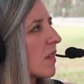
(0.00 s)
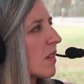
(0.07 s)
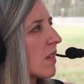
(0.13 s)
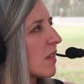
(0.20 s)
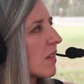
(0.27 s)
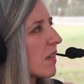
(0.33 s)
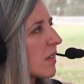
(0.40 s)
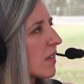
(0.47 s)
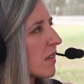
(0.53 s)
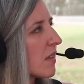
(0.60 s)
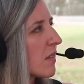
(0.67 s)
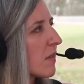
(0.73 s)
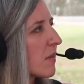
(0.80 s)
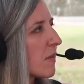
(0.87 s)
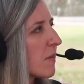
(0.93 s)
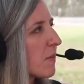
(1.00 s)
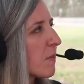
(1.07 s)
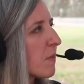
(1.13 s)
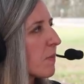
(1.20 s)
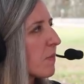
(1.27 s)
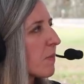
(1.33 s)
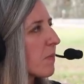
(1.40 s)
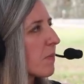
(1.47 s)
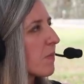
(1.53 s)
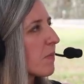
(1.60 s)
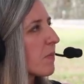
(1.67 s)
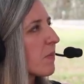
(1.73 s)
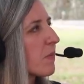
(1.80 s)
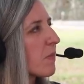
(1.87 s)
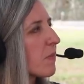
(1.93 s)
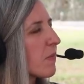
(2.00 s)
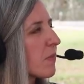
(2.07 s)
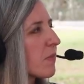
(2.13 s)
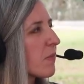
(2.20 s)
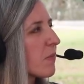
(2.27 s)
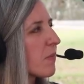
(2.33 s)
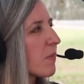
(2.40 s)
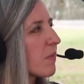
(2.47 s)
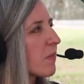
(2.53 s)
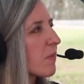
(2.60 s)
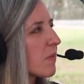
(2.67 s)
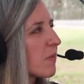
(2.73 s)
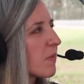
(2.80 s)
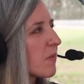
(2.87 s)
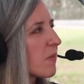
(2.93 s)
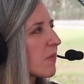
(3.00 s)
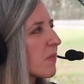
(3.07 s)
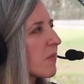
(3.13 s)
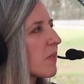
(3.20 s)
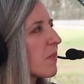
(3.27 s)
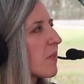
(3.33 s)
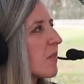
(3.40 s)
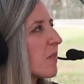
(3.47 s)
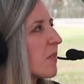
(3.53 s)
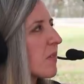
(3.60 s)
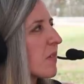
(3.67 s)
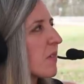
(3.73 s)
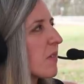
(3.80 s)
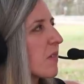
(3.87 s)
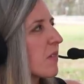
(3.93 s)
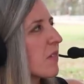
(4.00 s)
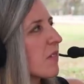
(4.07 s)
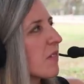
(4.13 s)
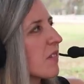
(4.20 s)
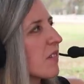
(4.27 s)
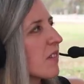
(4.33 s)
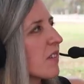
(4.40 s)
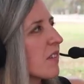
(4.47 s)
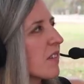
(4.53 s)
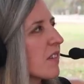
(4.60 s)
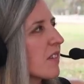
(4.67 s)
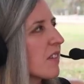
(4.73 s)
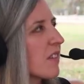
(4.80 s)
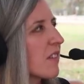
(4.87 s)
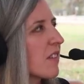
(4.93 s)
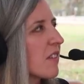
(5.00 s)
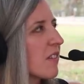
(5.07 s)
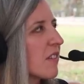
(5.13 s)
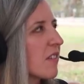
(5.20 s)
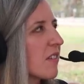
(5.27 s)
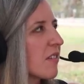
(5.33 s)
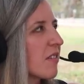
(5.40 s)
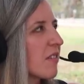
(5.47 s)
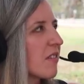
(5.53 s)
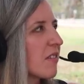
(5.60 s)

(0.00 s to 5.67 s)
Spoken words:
This person isn't speaking.